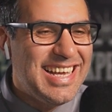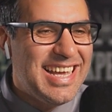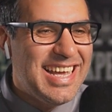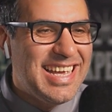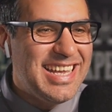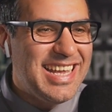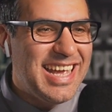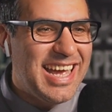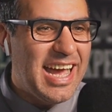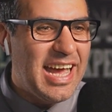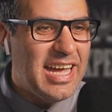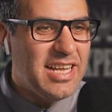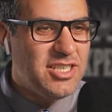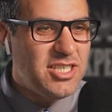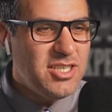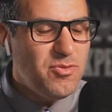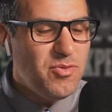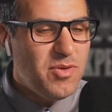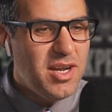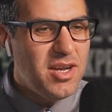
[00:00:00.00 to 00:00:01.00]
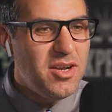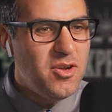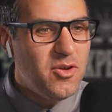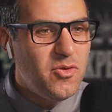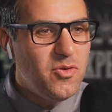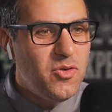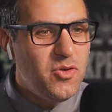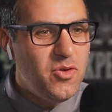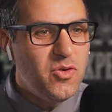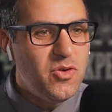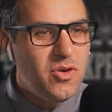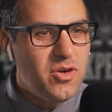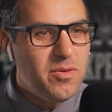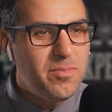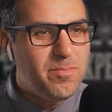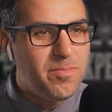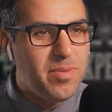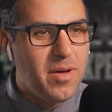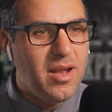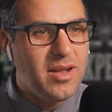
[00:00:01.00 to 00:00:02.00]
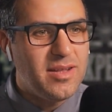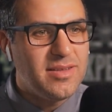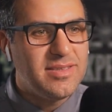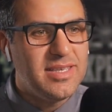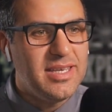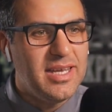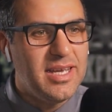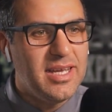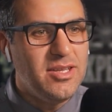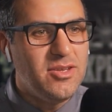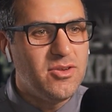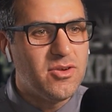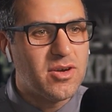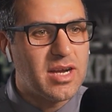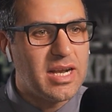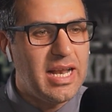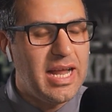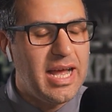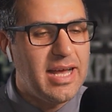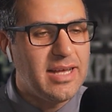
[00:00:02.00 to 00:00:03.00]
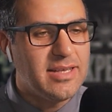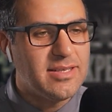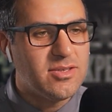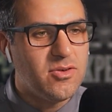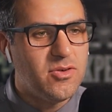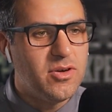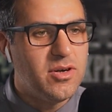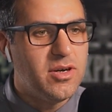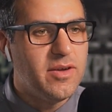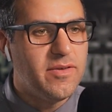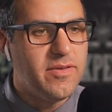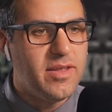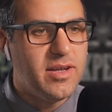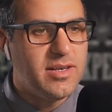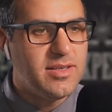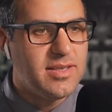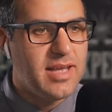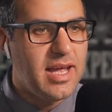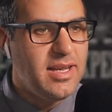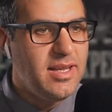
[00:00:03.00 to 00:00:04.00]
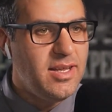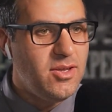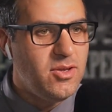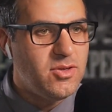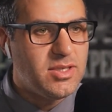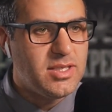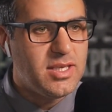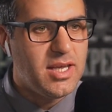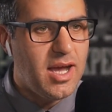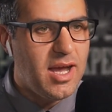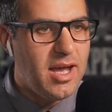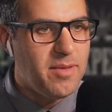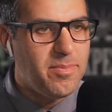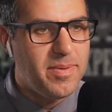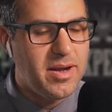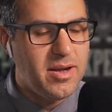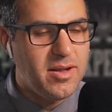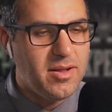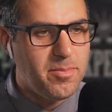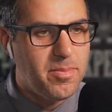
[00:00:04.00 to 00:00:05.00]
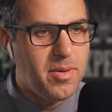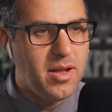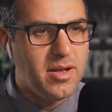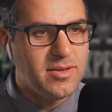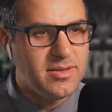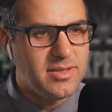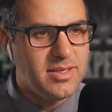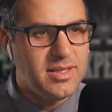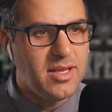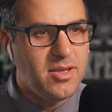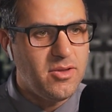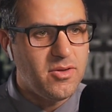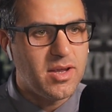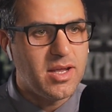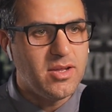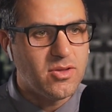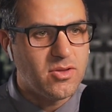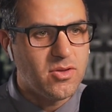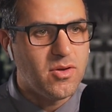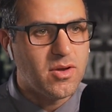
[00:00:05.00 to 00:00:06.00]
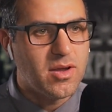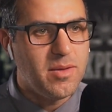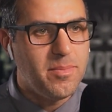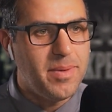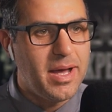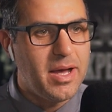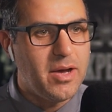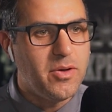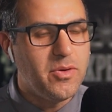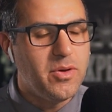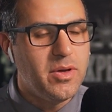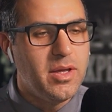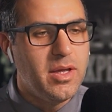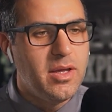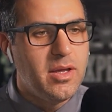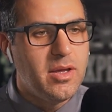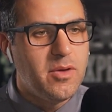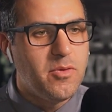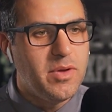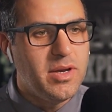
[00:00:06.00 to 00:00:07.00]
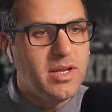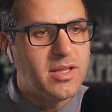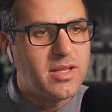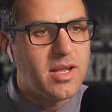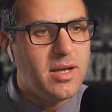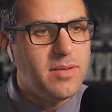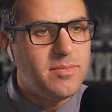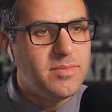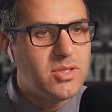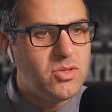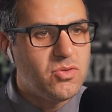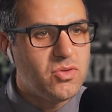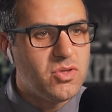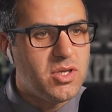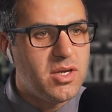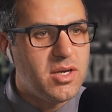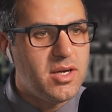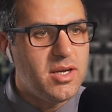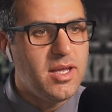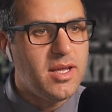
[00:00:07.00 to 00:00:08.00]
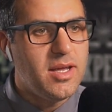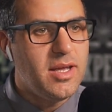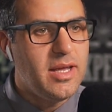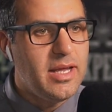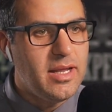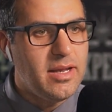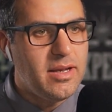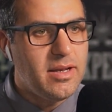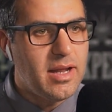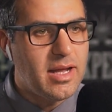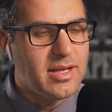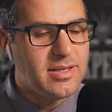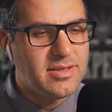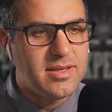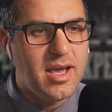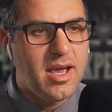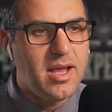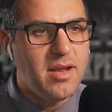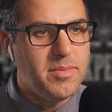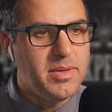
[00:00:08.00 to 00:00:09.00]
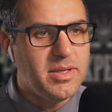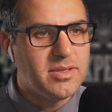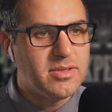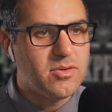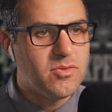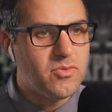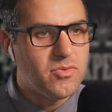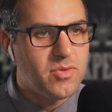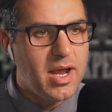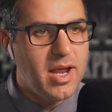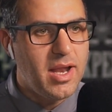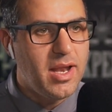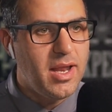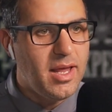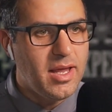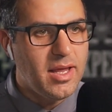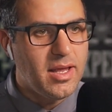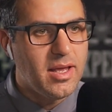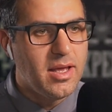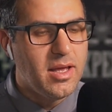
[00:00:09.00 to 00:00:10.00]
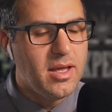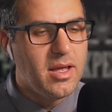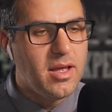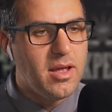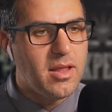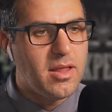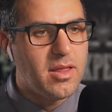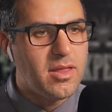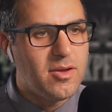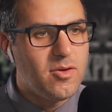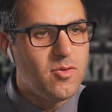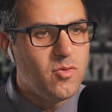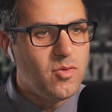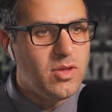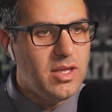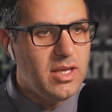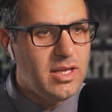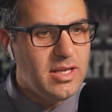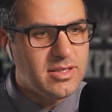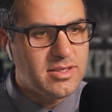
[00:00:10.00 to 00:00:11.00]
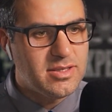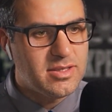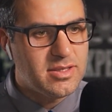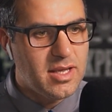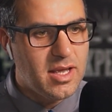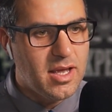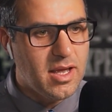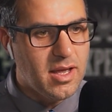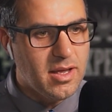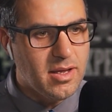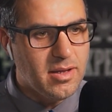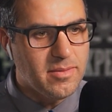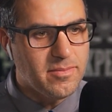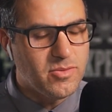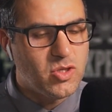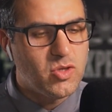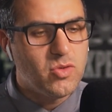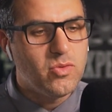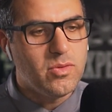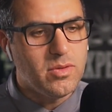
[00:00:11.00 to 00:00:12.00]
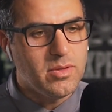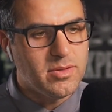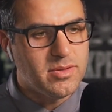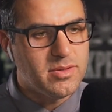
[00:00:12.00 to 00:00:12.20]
yeah, I just want to know your policy in your class, or if there is any UCI policy that you can talk about when it comes to turning in assignments or writing through these uh, tools.